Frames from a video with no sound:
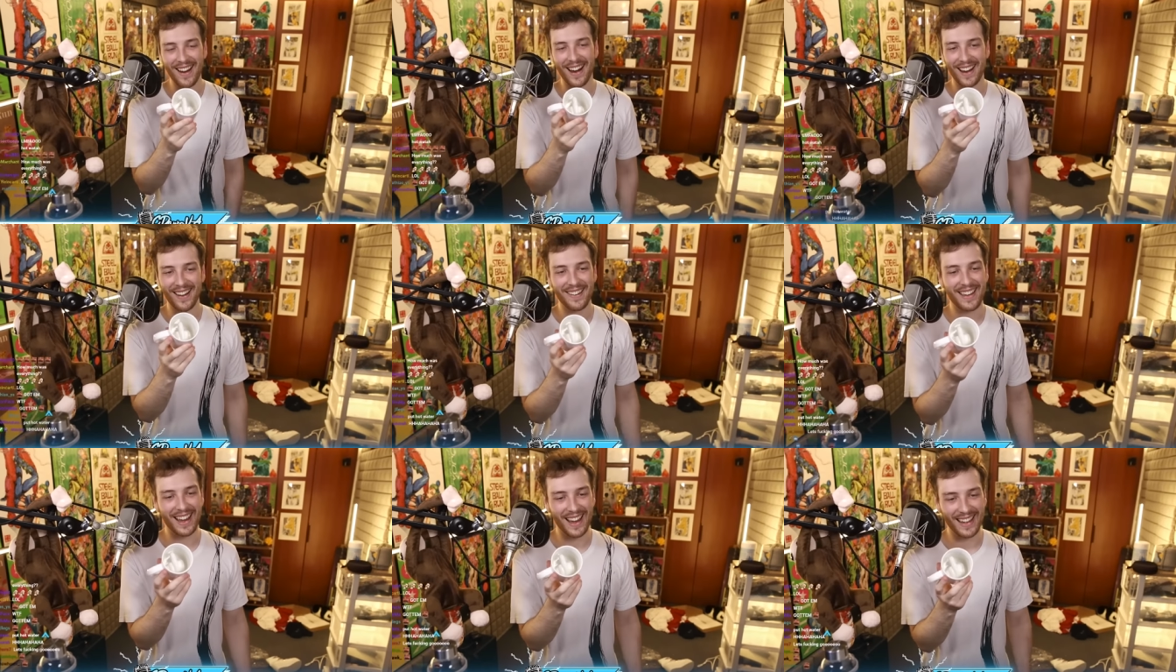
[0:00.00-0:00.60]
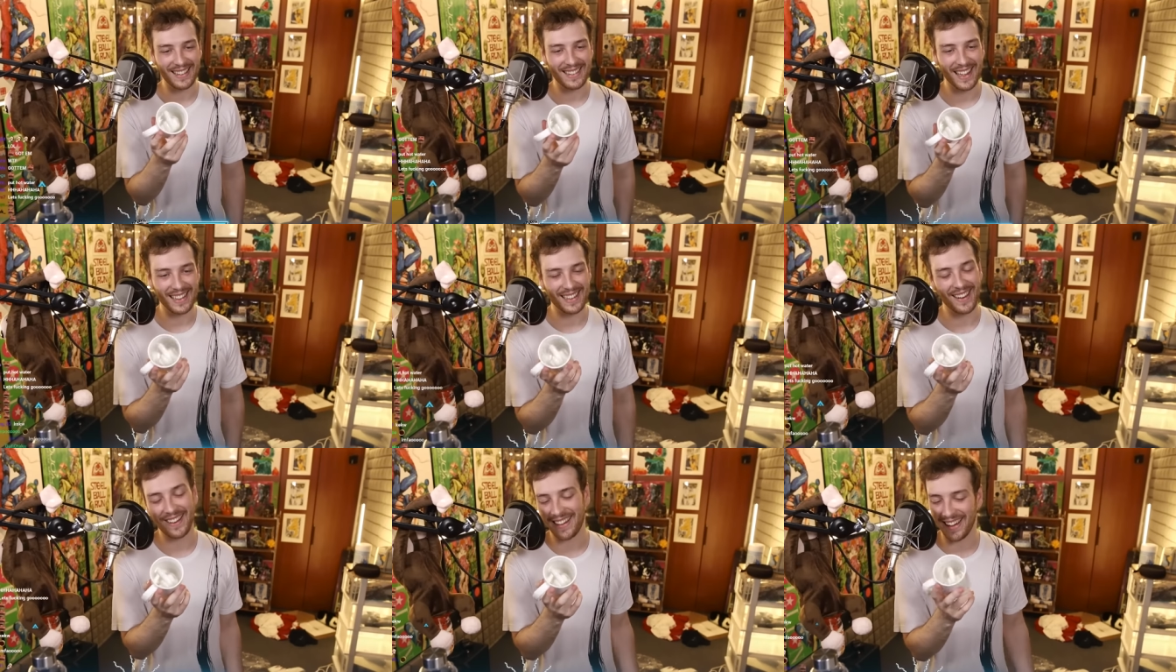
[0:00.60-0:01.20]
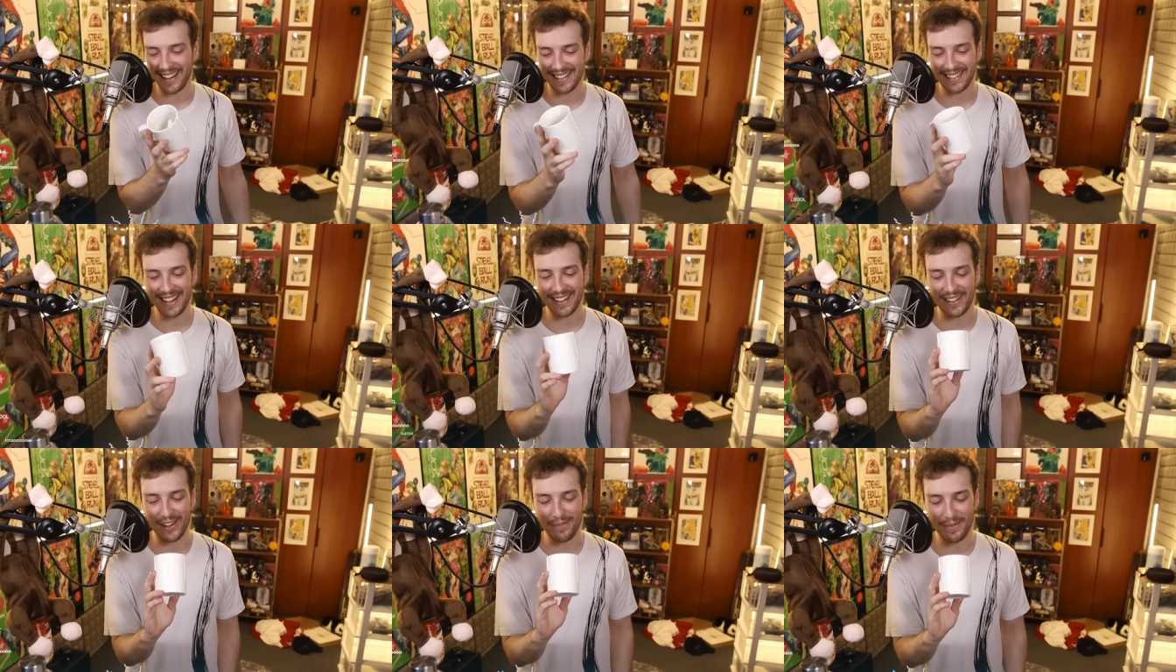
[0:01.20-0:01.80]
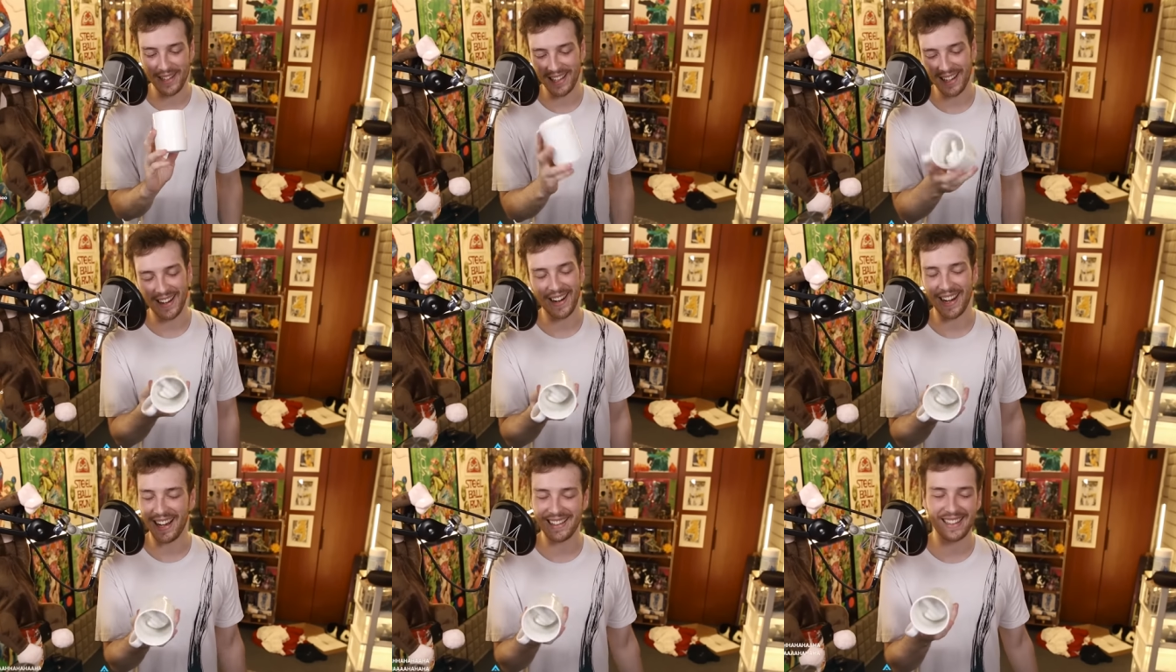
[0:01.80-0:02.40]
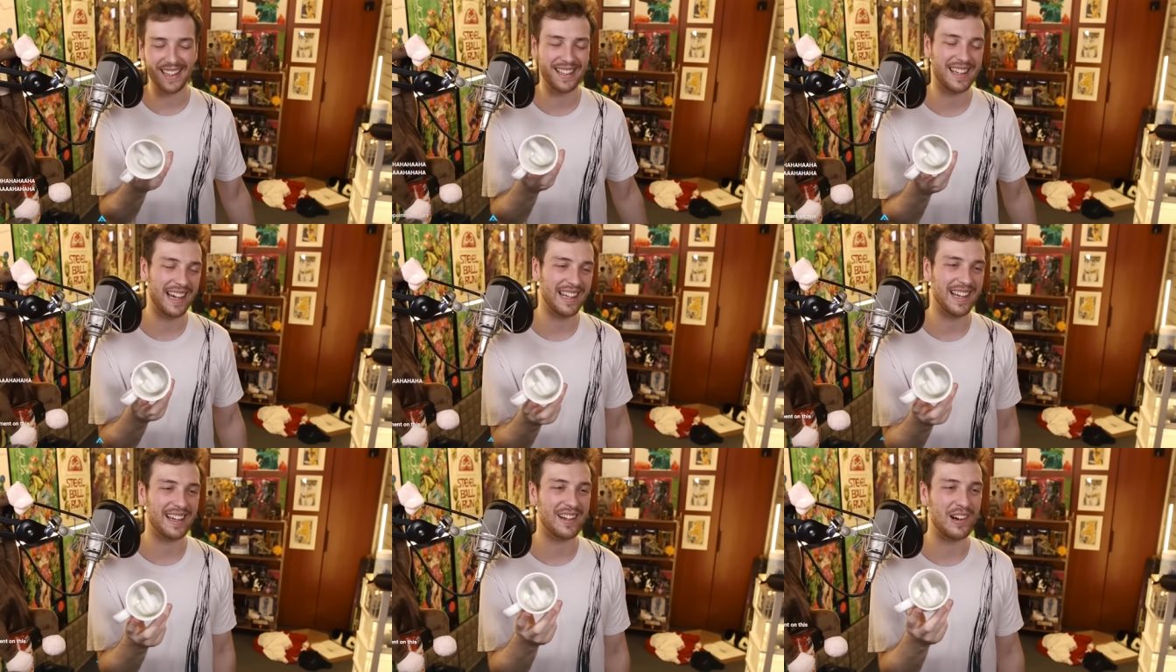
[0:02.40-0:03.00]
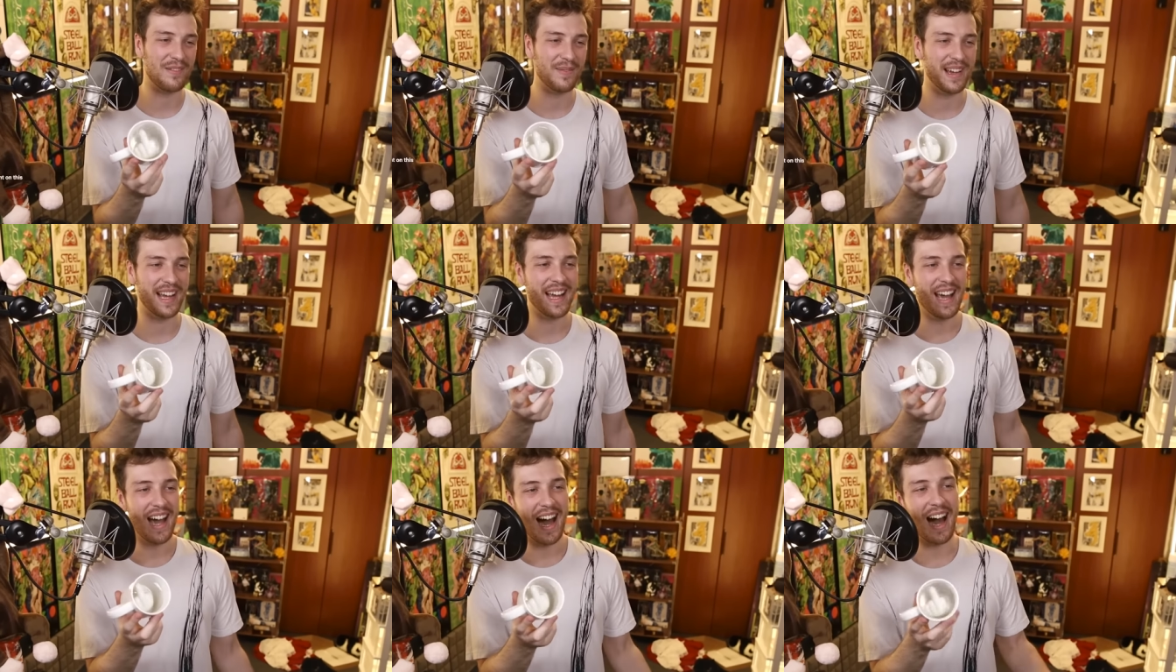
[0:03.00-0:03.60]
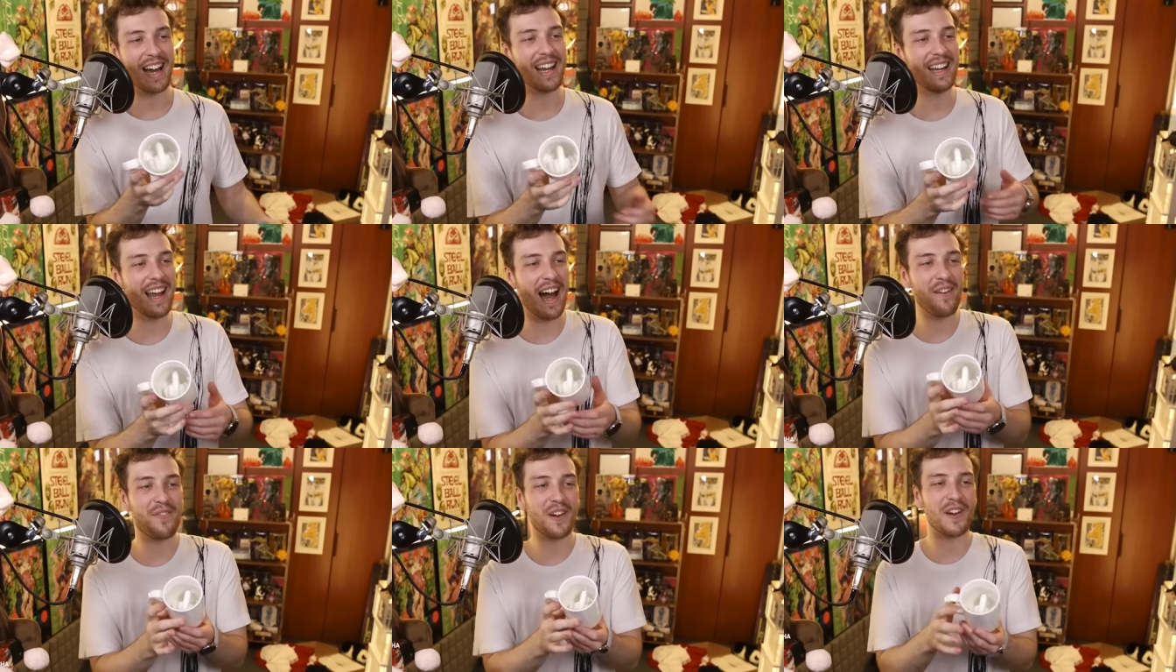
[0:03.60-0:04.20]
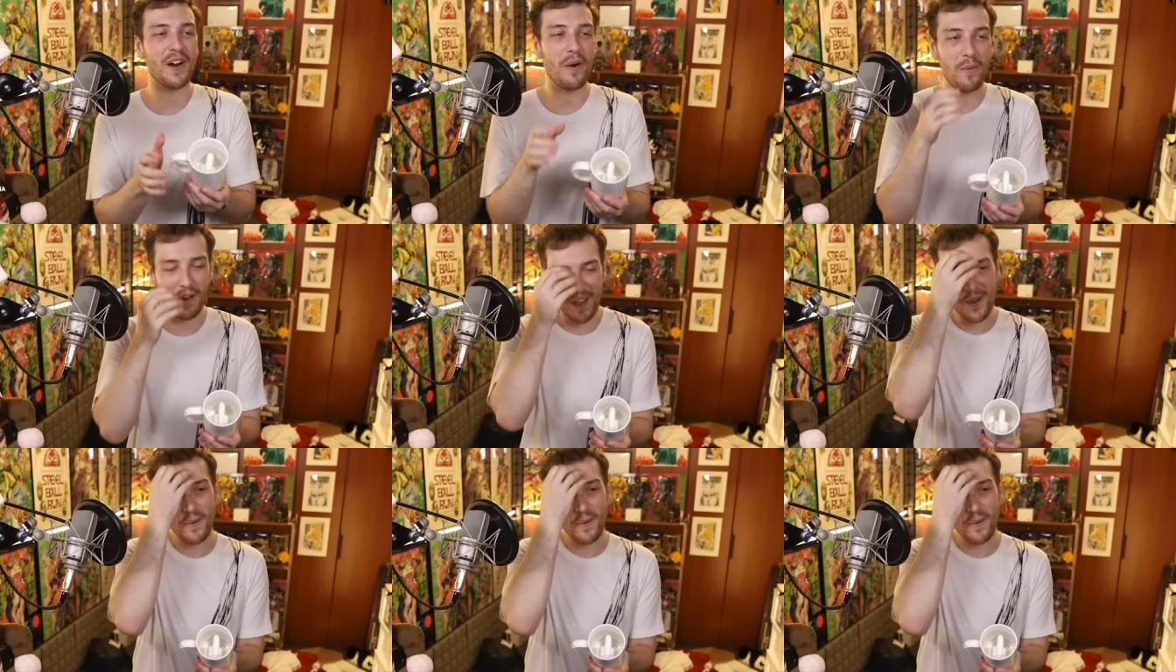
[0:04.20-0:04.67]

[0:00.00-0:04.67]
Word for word: right, okay, that okay, that got me. All right, okay, that got me. I didn't, I forgot what it